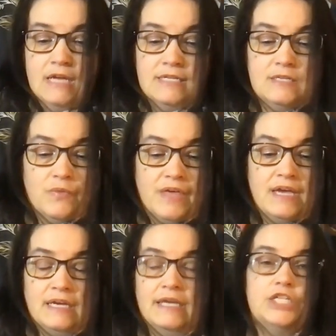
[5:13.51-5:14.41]
So
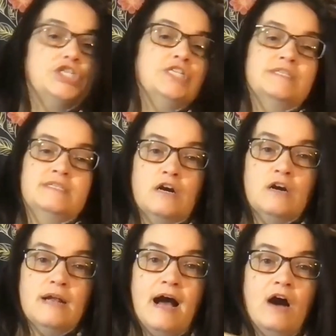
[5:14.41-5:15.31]
they each
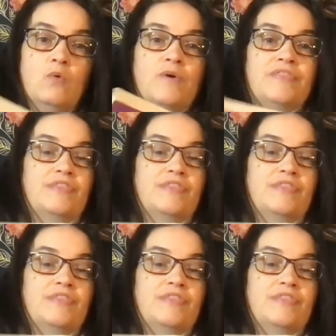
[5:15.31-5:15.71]
start out with